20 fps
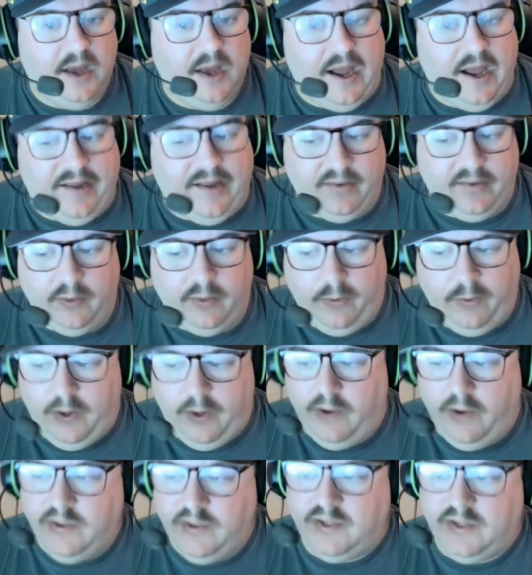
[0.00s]
and who
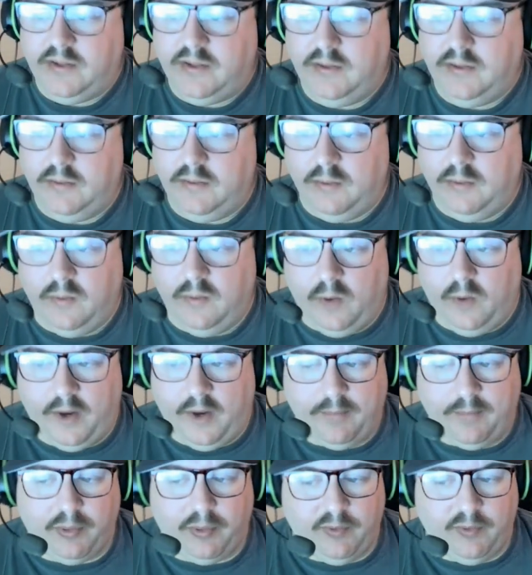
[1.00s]
knows what
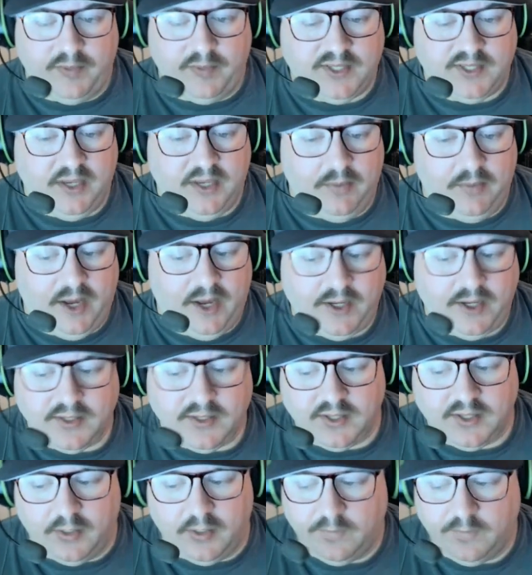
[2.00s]
improvements he makes.
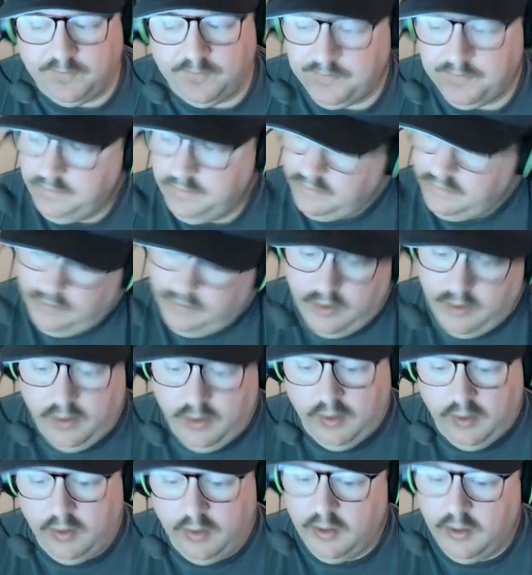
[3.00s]
So
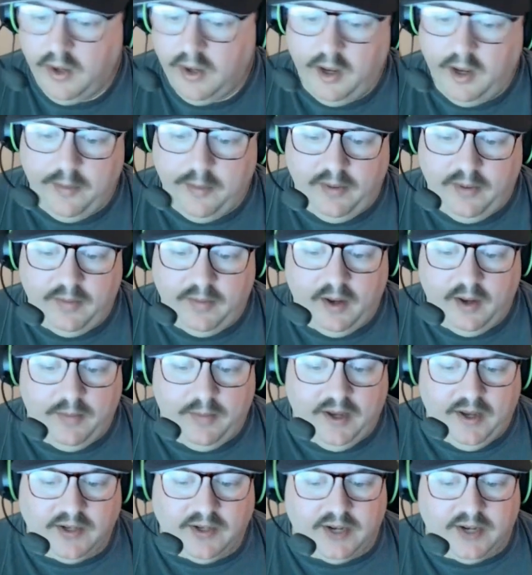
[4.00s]
it'll
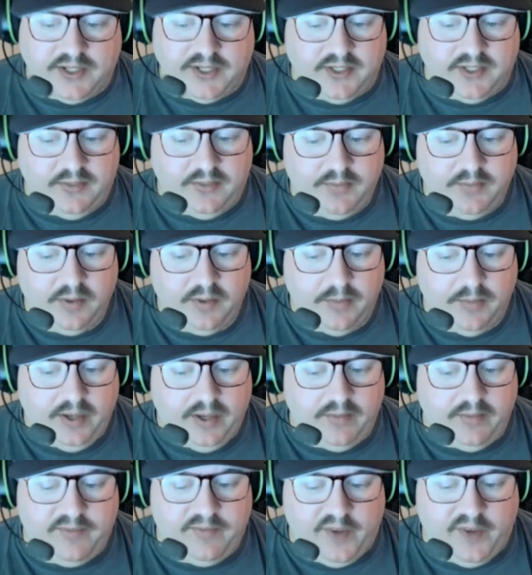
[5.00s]
be interesting. Be
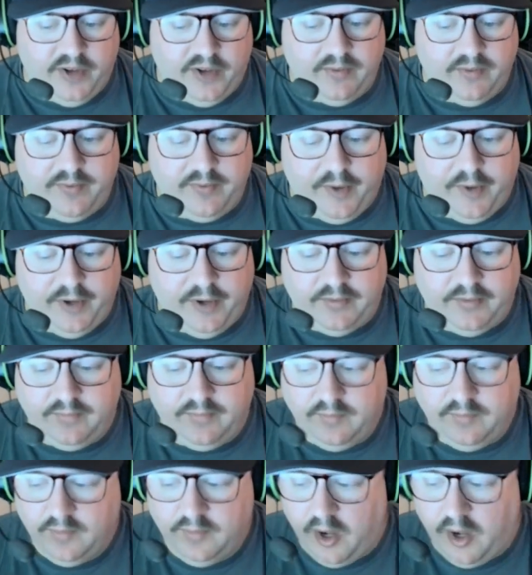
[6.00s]
a fun